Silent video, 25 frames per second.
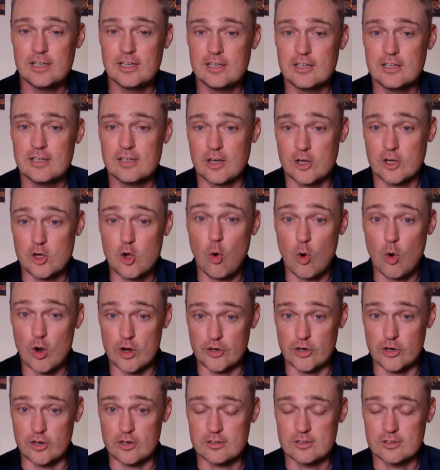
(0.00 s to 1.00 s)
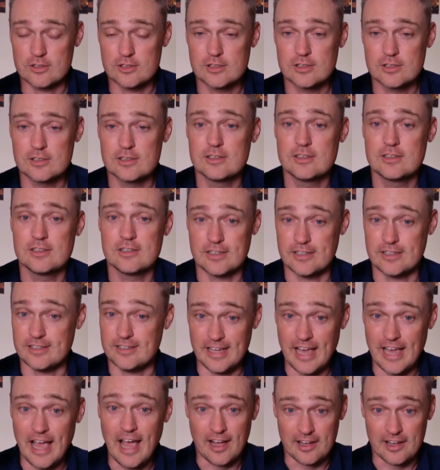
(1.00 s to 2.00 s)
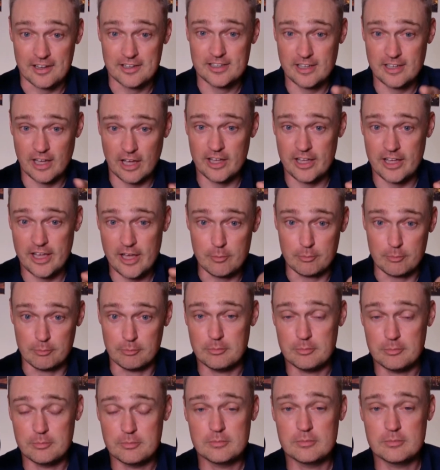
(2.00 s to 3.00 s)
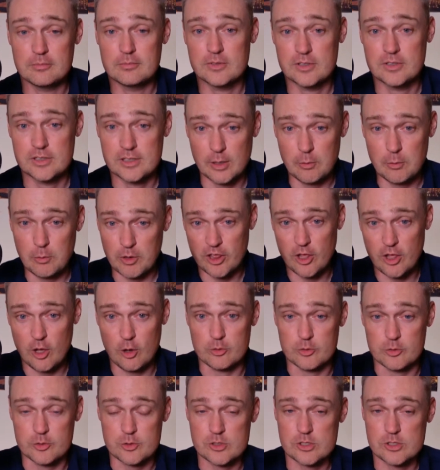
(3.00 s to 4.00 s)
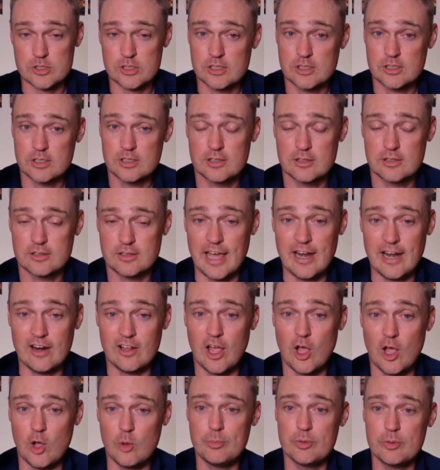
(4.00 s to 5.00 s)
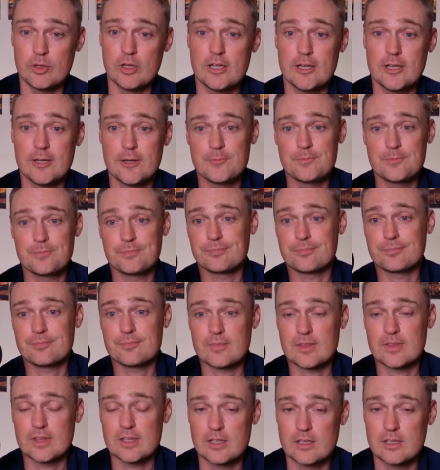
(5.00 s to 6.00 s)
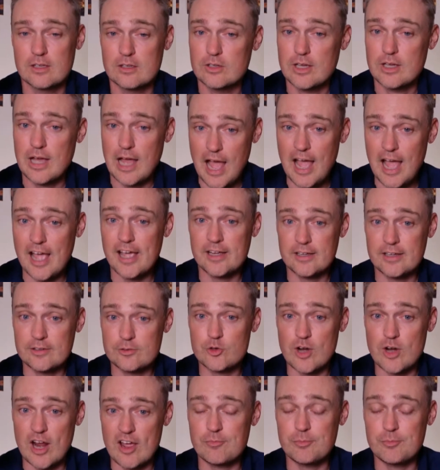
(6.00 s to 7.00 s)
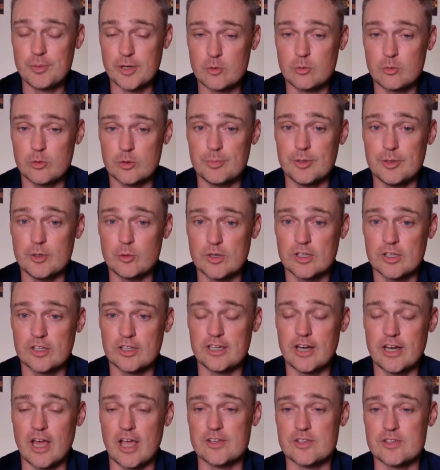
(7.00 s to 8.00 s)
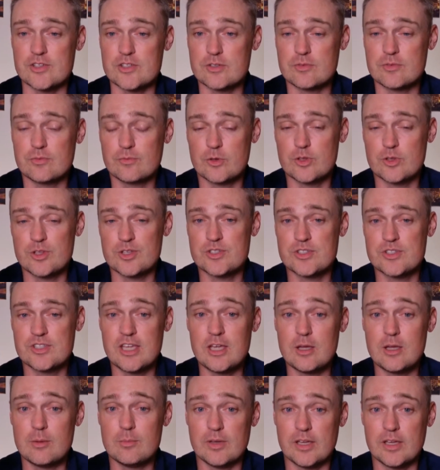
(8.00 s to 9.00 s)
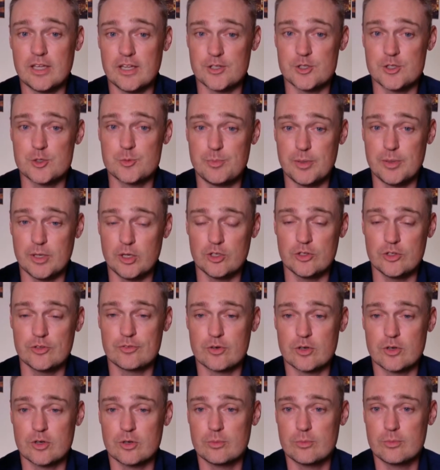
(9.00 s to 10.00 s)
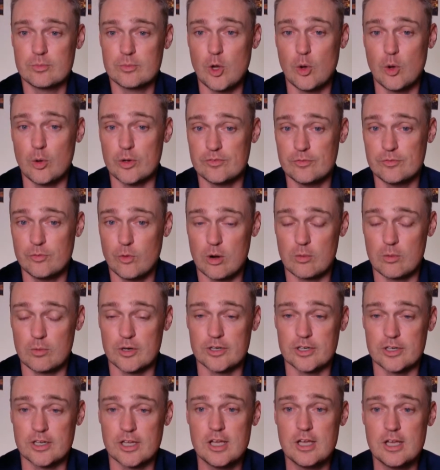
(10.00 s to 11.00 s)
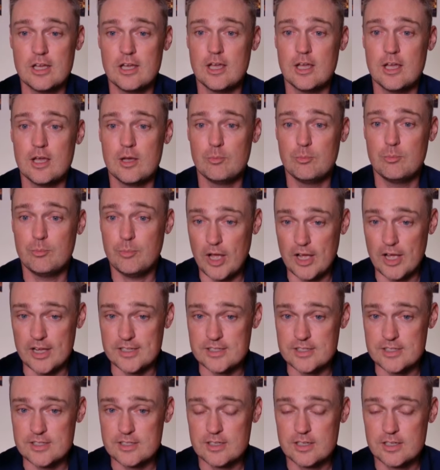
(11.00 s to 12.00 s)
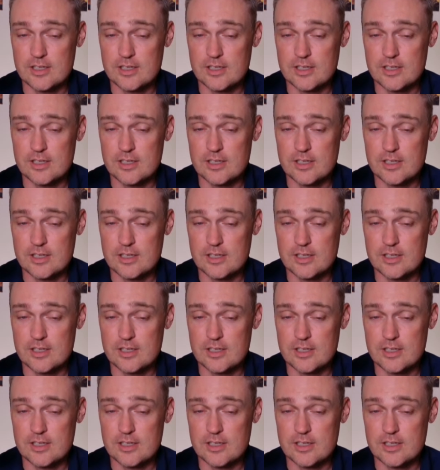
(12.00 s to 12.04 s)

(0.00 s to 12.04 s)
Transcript: A corner. Yeah, him. Get one of those. That'll help. High draft pick would be really nice for this team in its build for going forward. But